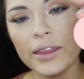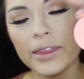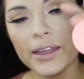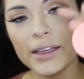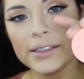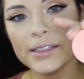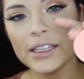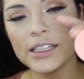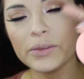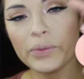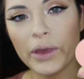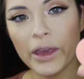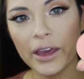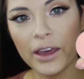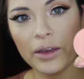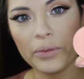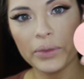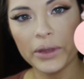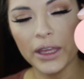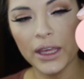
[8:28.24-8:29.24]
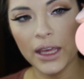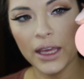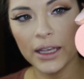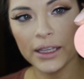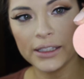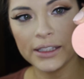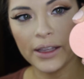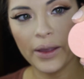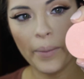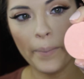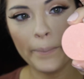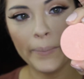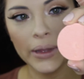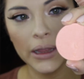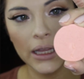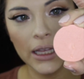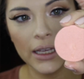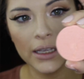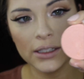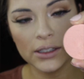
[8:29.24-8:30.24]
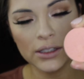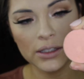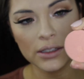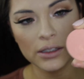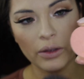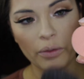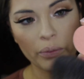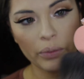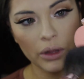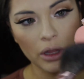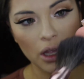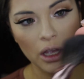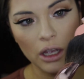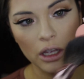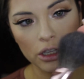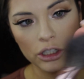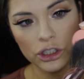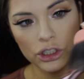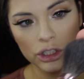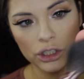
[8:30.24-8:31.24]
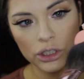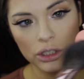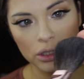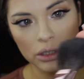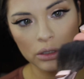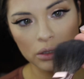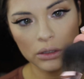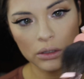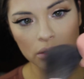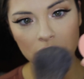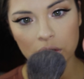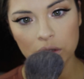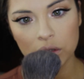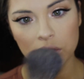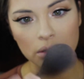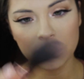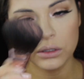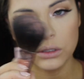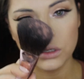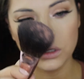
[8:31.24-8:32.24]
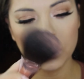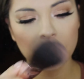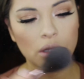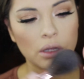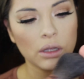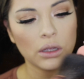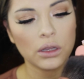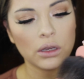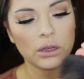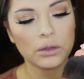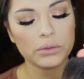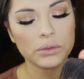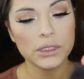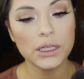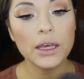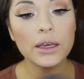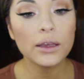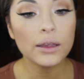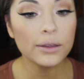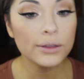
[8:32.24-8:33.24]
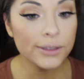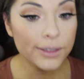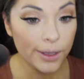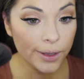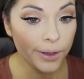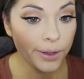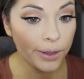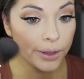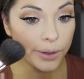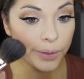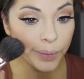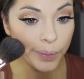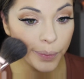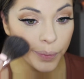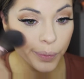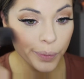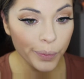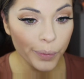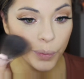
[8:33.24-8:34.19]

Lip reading: This is Makeup Geek's Bliss Blush, and I'm taking some,